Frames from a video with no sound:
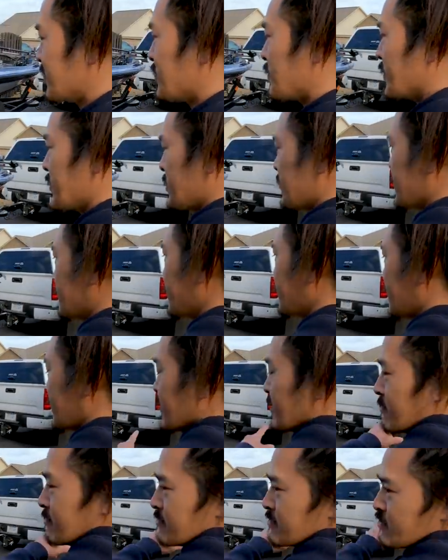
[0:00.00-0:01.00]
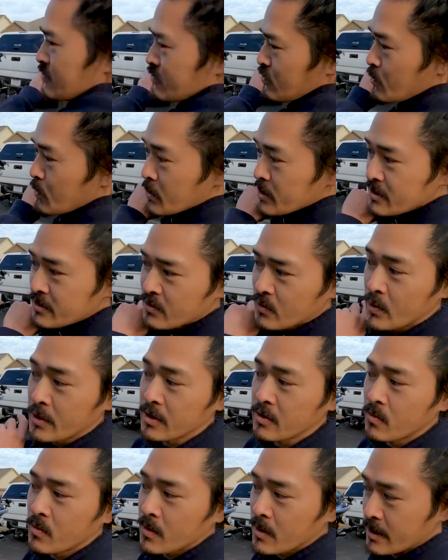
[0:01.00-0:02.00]
twenty-one foot twenty
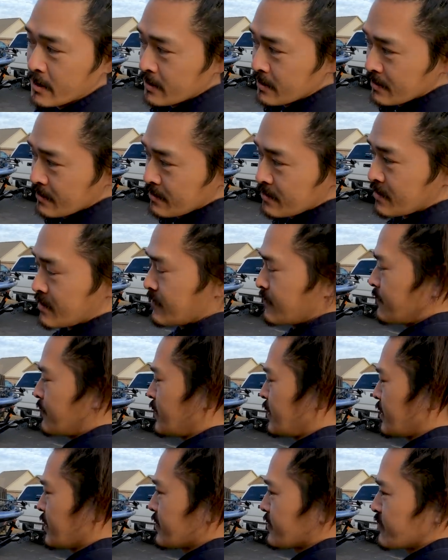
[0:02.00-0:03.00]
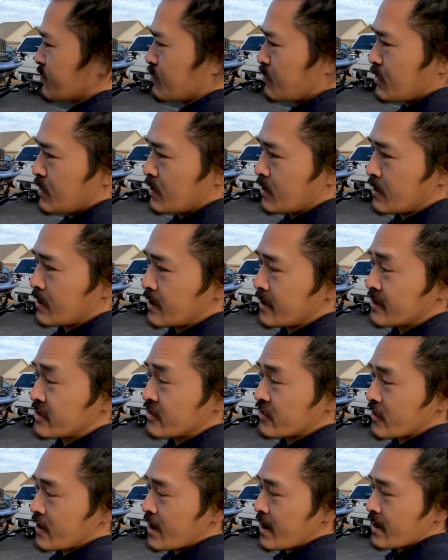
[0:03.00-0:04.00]
twenty-one Phoenix P
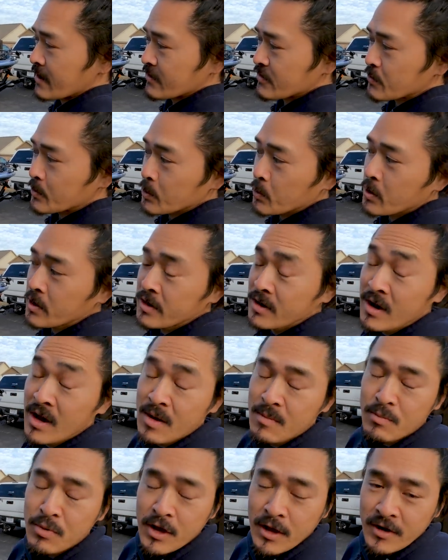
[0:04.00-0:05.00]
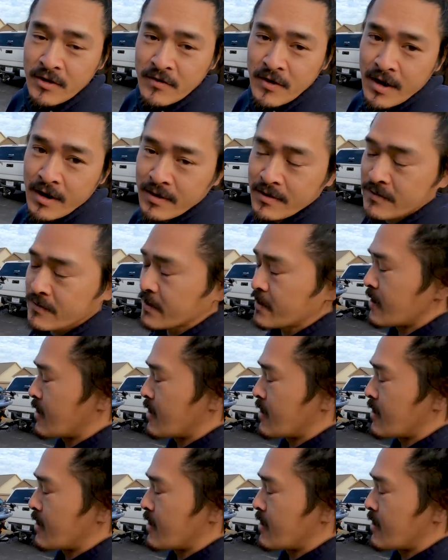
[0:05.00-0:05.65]
H X, twenty-one P H X. Uh,